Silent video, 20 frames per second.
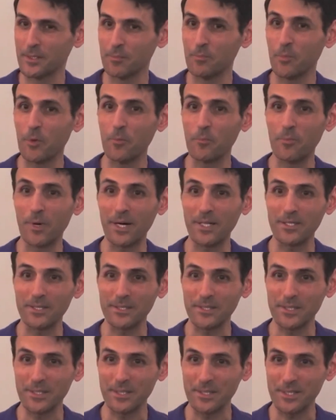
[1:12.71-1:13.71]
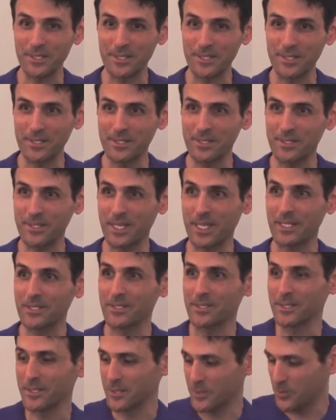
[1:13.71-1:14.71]
bombastic
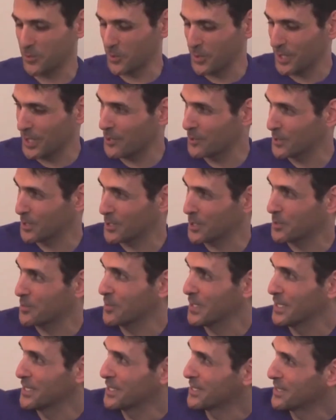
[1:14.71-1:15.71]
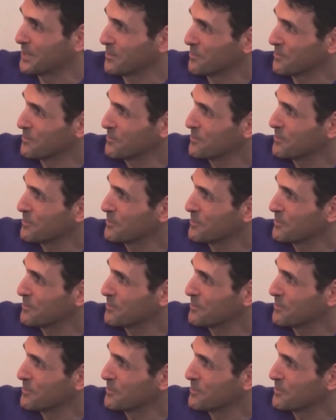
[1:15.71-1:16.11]
titles without explaining them.